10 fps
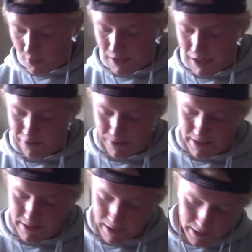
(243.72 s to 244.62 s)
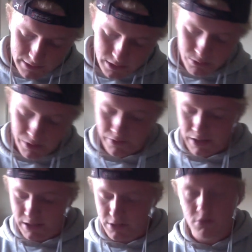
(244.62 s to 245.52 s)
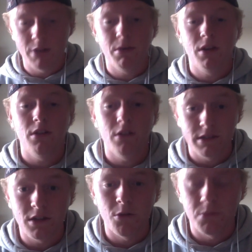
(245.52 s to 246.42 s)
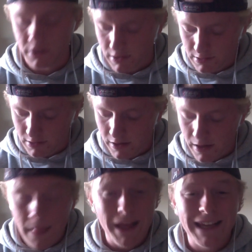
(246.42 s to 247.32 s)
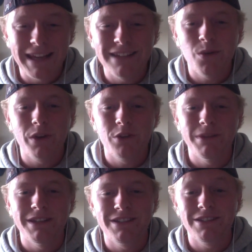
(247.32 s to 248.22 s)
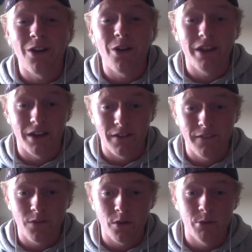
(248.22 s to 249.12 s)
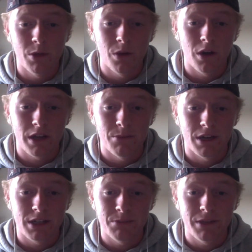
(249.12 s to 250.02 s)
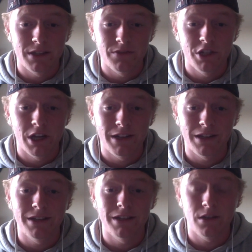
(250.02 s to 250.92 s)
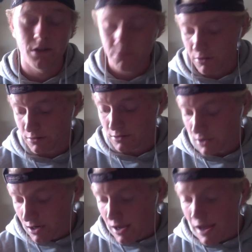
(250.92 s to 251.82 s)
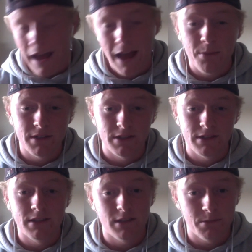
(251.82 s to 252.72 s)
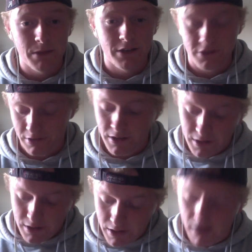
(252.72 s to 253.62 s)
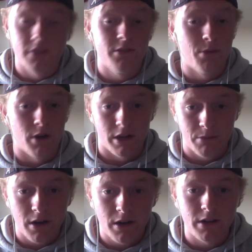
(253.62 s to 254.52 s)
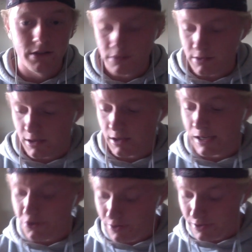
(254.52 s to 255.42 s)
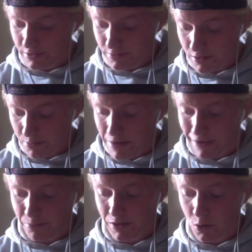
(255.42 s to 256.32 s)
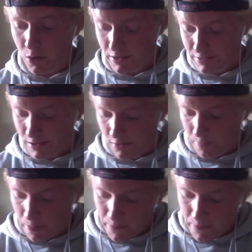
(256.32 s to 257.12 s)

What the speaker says: I have my second sleeper of the line is Chris Copeland. He's going to be starting for the Milwaukee Bucks because of Giannis Antetokounmpo's absence and suspension and Jabari Parker's injury coming back from that torn ACL.